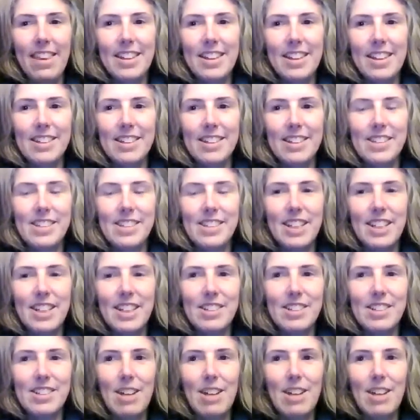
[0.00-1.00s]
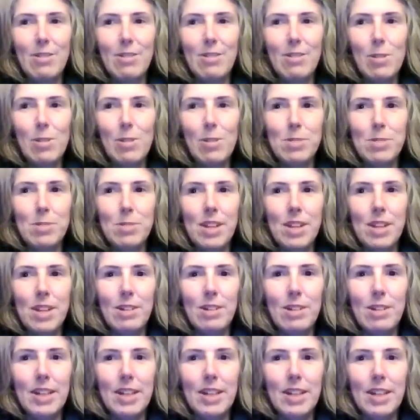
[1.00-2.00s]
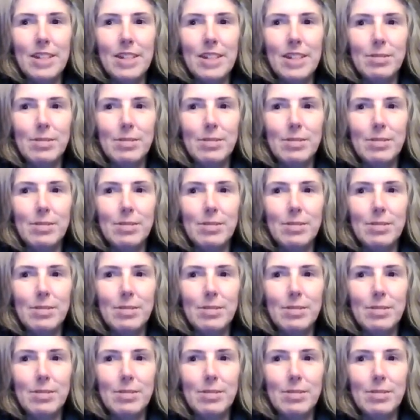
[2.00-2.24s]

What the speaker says: sit yourself up slowly